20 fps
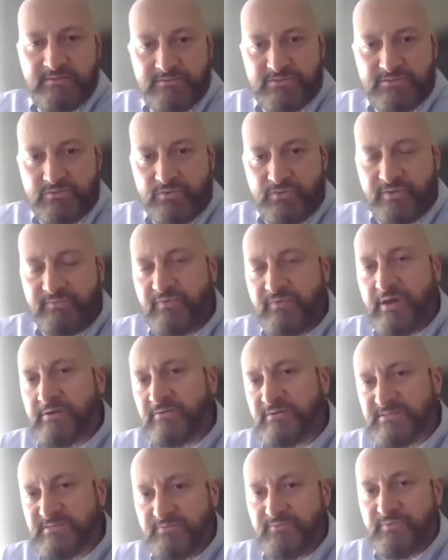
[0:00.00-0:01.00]
Student
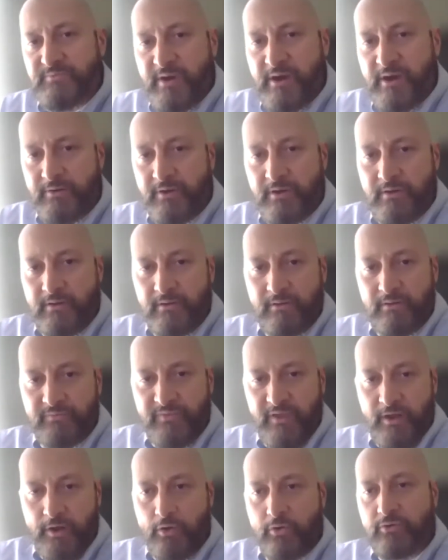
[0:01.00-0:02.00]
Veterans of America,
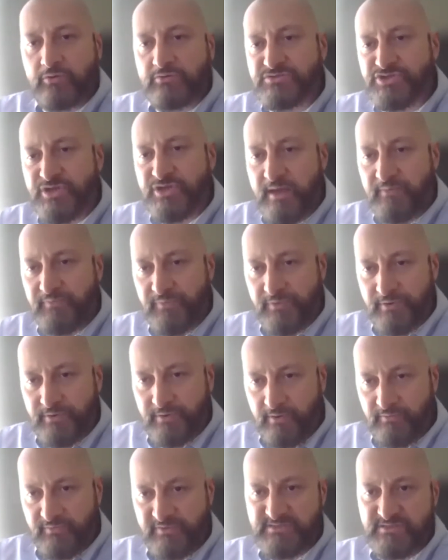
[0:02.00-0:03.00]
the local
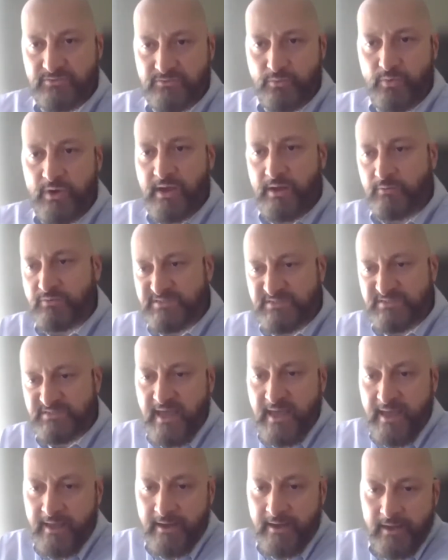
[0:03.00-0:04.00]
chapter of the school where I was
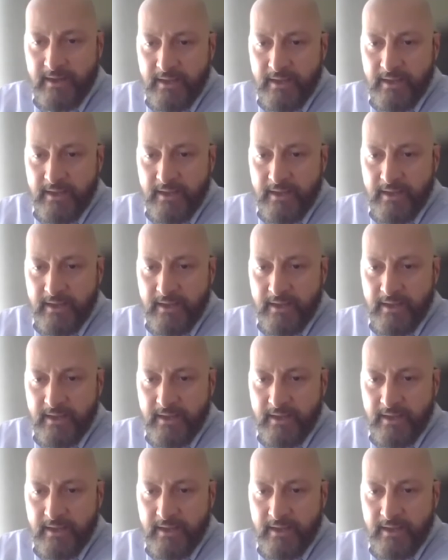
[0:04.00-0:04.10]
at.